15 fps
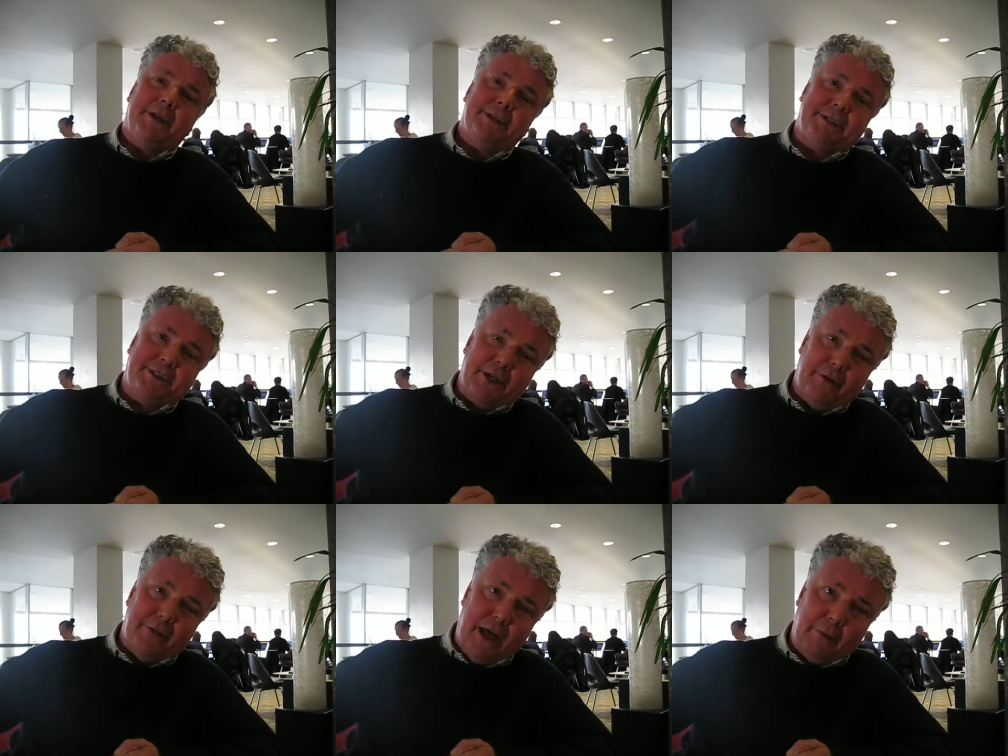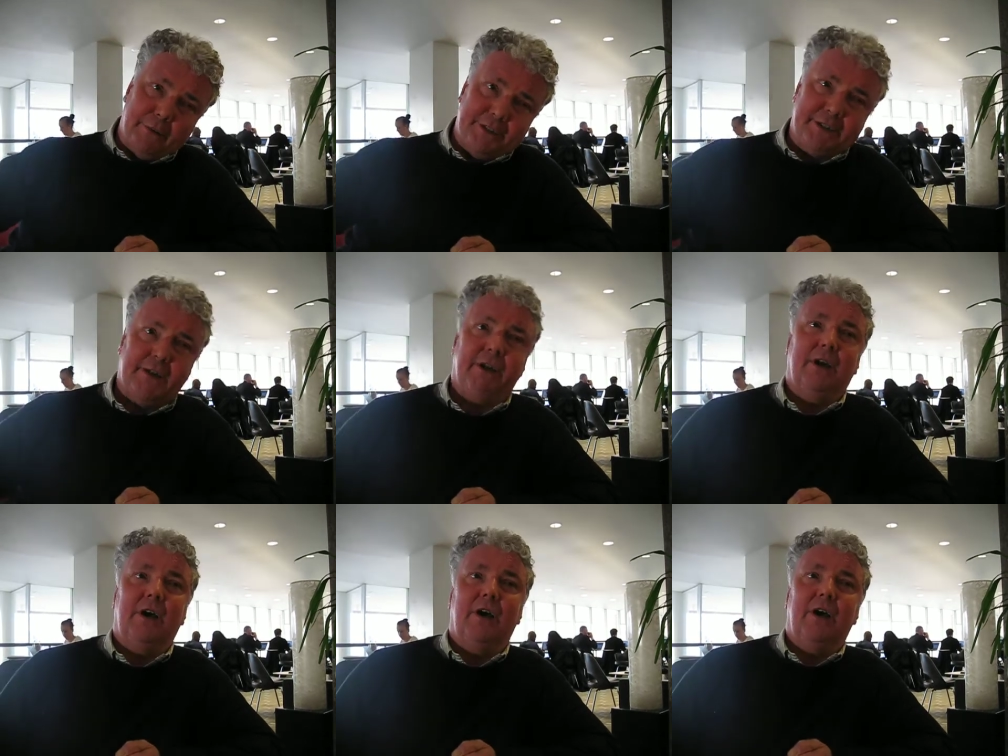So that was
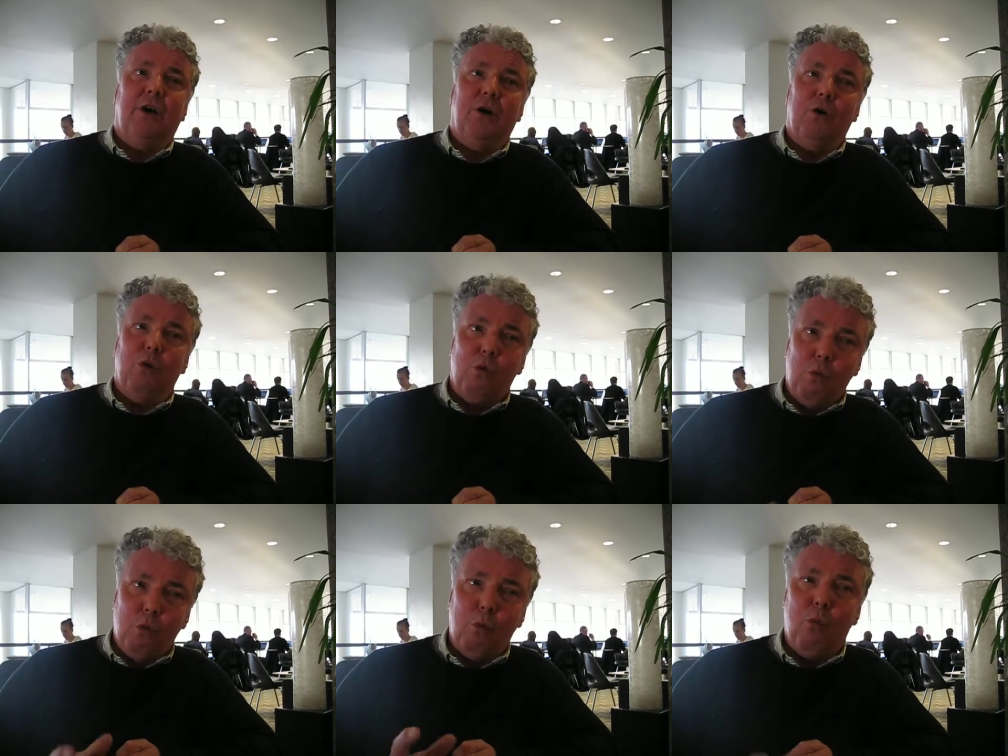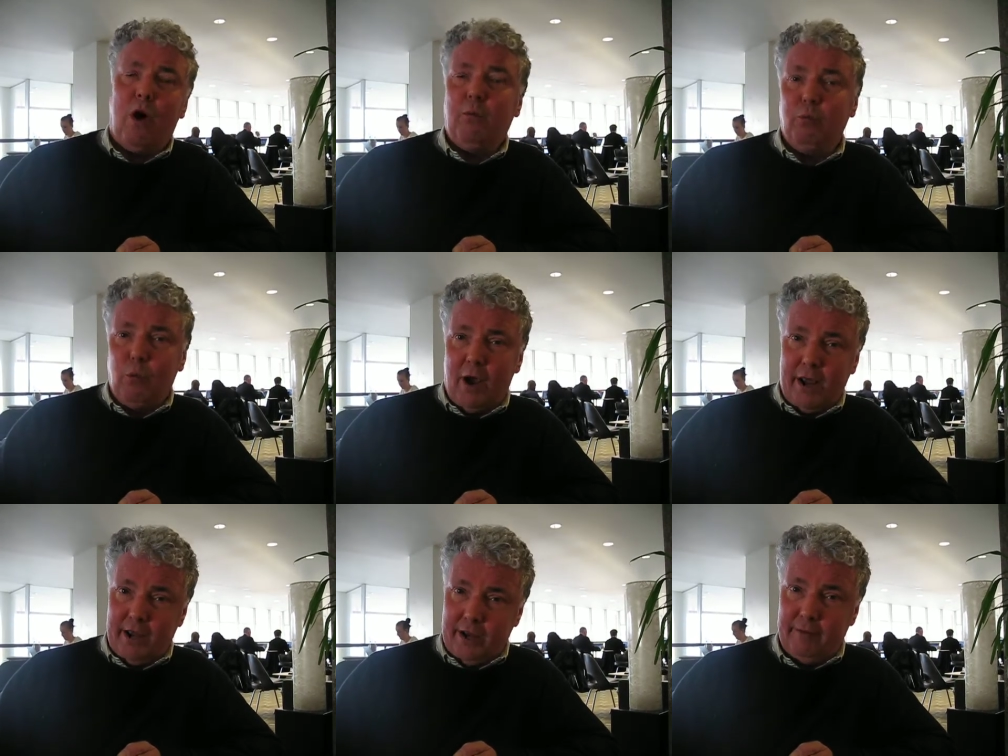uh, one
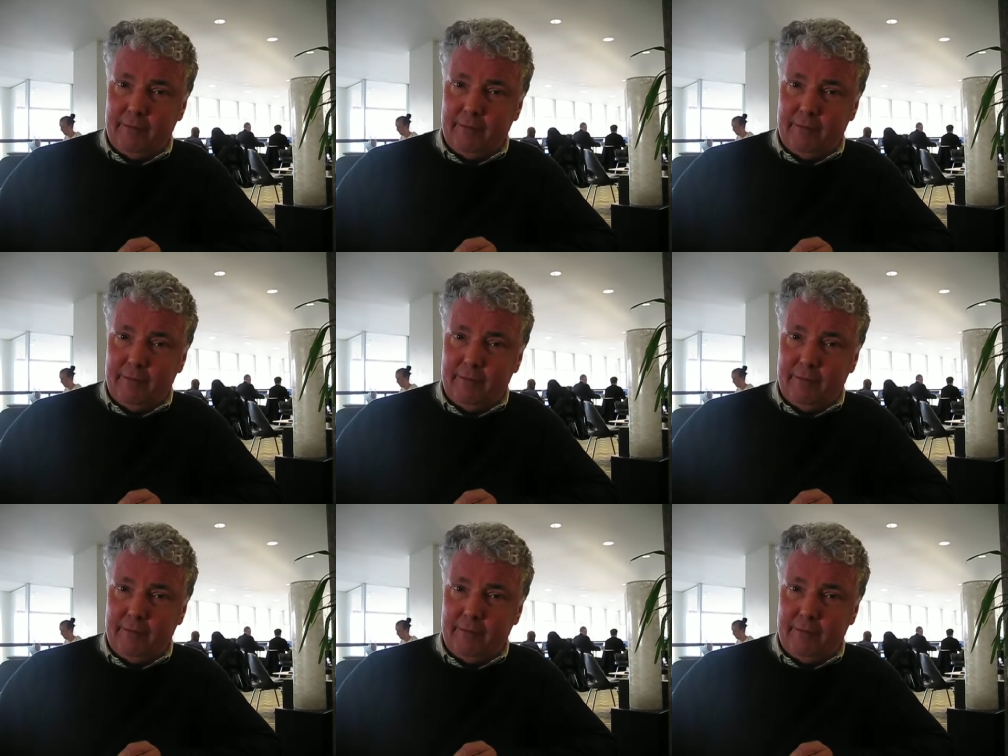way